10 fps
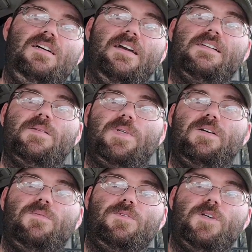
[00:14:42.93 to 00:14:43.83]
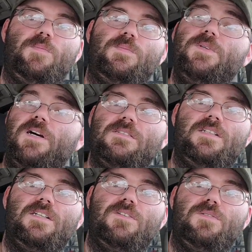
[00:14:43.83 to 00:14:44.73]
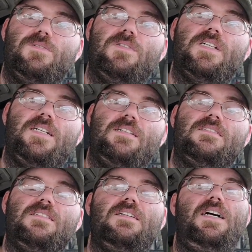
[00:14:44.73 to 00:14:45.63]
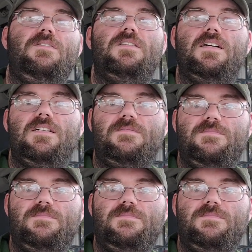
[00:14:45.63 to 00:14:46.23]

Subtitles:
It's a bit warm. Y'all stay cool, and I'll see you out there.